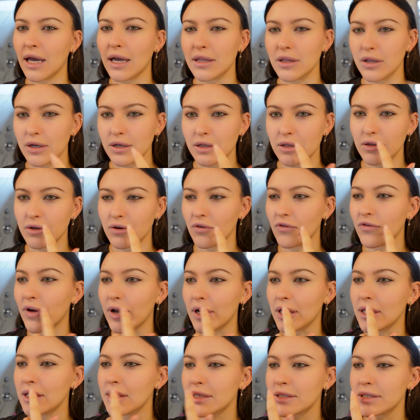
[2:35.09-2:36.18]
I look a little
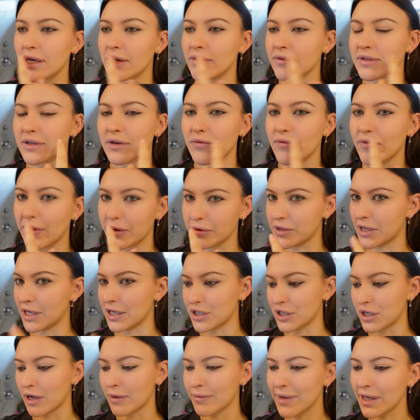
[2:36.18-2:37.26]
funny because I have some
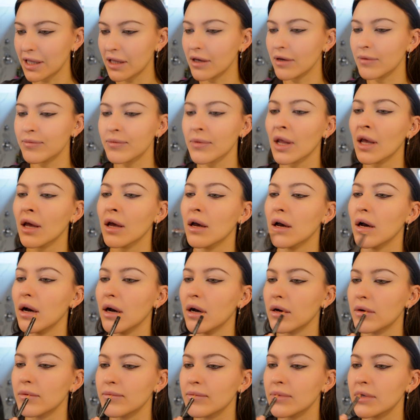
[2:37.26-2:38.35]
foundation on my lip,
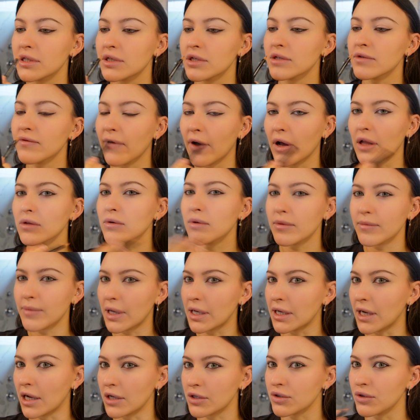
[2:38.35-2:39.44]
but just following my
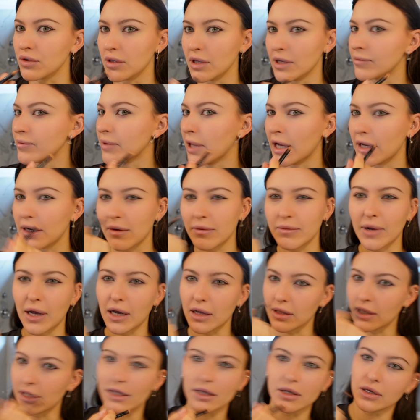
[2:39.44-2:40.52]
natural lip line. I'm not
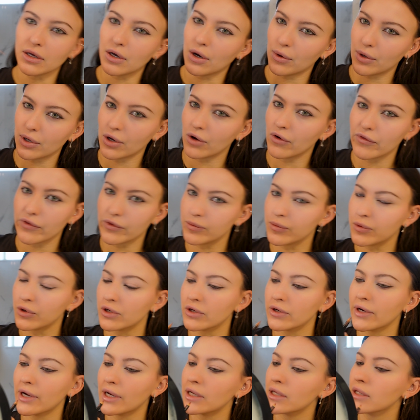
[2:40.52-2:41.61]
like going overboard
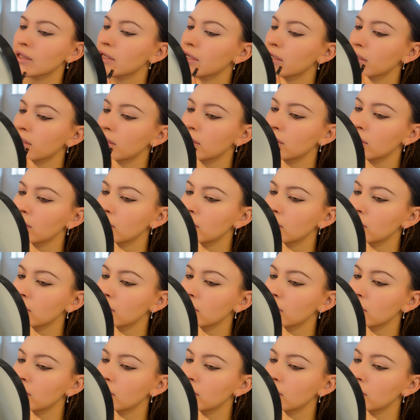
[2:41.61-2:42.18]
or anything.